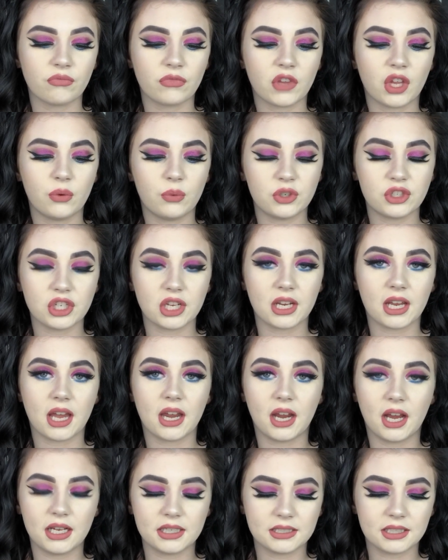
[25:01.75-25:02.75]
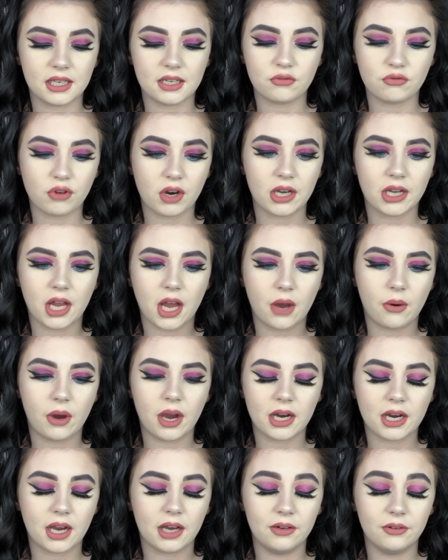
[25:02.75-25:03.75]
which again I said right now I
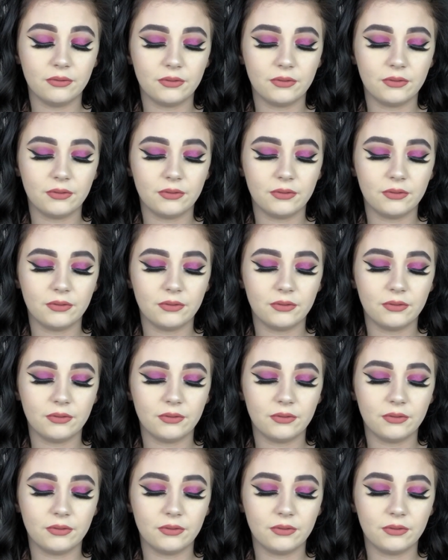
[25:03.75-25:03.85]
can